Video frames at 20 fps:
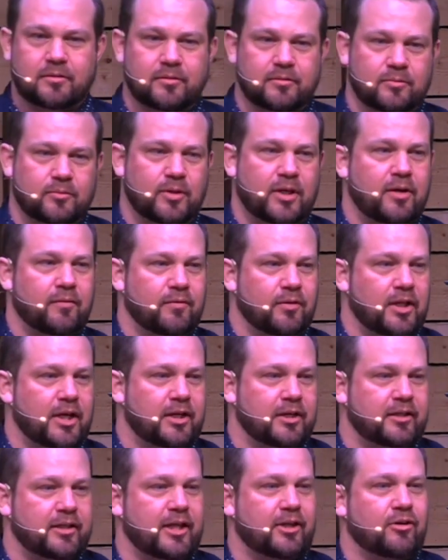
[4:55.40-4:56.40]
We have a
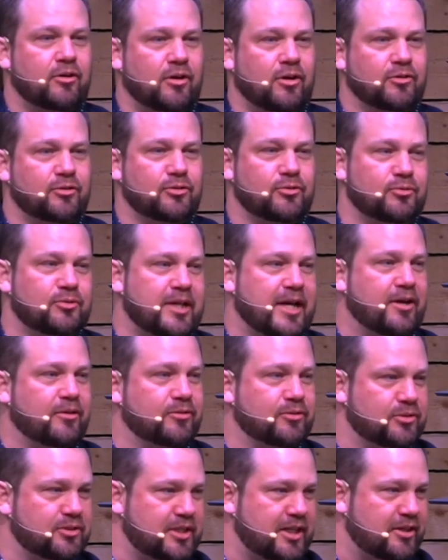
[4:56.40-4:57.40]
lot that are also
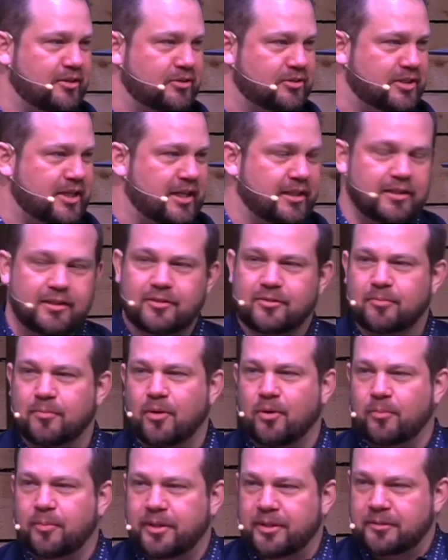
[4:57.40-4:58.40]
downstairs at this
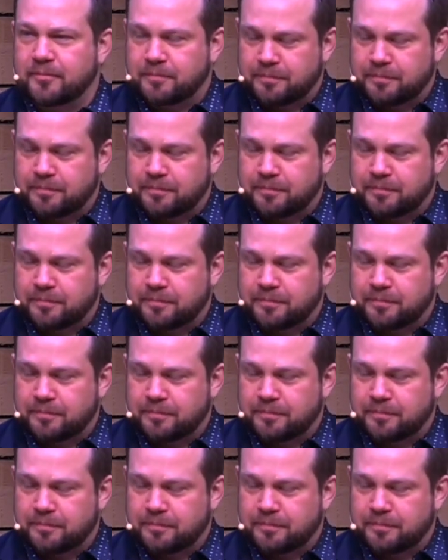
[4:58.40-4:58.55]
moment.